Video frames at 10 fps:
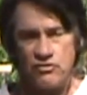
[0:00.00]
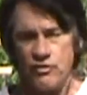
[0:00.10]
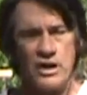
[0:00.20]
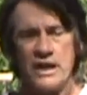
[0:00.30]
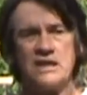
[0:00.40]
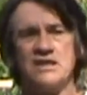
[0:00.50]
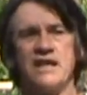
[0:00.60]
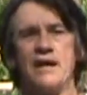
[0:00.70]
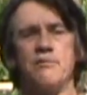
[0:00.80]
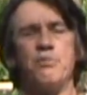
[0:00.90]
really isn't
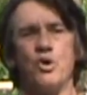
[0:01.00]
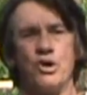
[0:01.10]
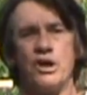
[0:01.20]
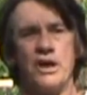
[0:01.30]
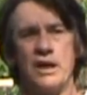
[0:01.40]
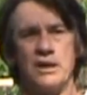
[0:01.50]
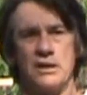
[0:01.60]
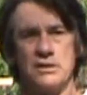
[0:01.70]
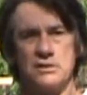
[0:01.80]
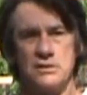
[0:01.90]
that important to
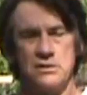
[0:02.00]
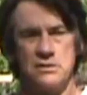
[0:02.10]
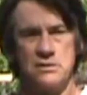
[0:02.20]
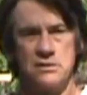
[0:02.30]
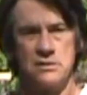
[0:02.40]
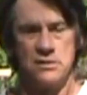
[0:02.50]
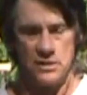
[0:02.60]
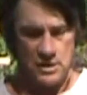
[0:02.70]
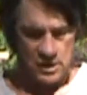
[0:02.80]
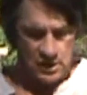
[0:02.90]
daylilies.
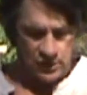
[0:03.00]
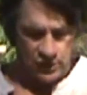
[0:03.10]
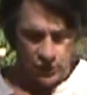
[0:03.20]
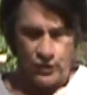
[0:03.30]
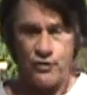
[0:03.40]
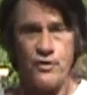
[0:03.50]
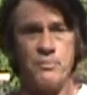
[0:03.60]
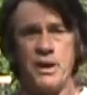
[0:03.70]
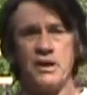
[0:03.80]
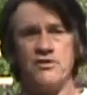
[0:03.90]
You know, the 3
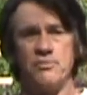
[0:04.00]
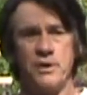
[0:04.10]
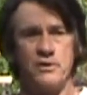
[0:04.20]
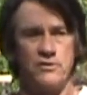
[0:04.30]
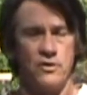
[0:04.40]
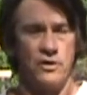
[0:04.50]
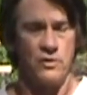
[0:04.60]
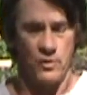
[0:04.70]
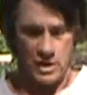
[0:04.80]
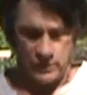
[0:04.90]
biggies being
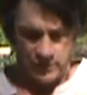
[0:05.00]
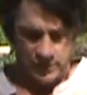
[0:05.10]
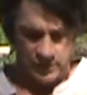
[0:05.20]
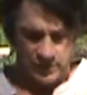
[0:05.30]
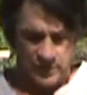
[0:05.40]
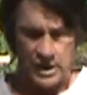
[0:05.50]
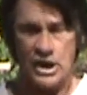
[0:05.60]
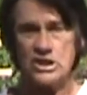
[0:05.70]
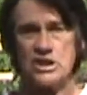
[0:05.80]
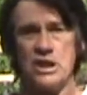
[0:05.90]
soil, water,
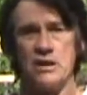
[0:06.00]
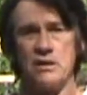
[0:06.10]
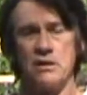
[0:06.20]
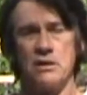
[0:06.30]
and sun.